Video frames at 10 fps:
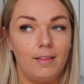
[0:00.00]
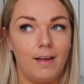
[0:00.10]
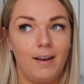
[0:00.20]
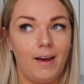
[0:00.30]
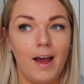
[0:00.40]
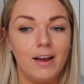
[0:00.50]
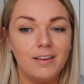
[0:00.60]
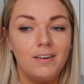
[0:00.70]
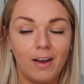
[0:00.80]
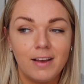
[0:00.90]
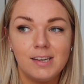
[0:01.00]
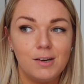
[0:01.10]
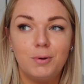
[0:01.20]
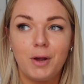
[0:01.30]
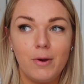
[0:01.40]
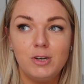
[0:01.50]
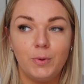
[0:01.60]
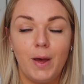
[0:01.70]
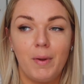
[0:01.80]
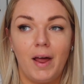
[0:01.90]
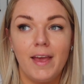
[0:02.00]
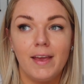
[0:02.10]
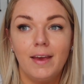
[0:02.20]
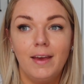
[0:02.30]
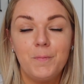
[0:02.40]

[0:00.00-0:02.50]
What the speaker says: I said, I don't want to go into it, but like